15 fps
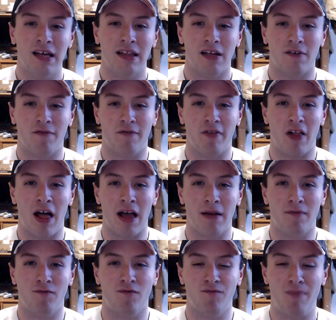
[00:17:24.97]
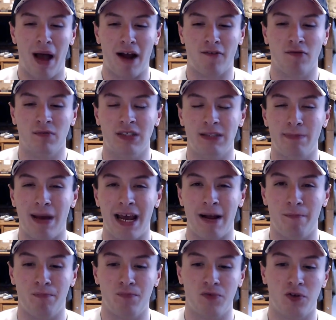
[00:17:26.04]
they're flying back from
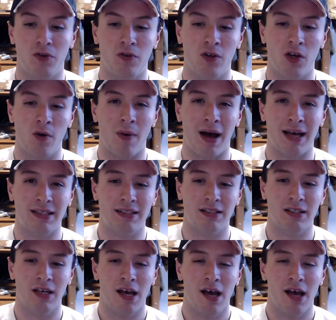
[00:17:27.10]
Spain to the U.S.,